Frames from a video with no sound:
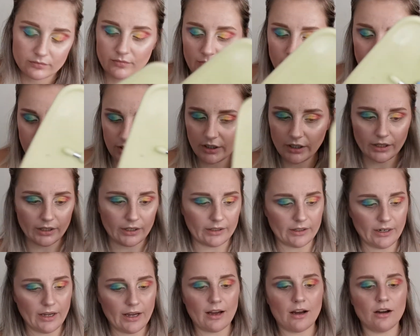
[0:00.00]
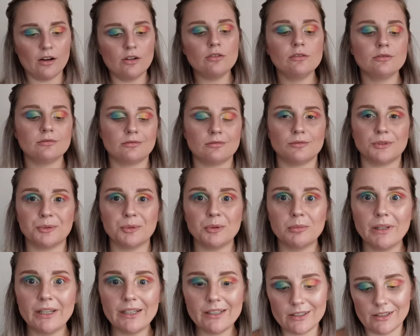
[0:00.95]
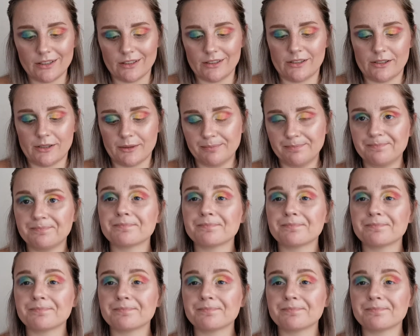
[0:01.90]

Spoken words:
Okay, and now we will blend it.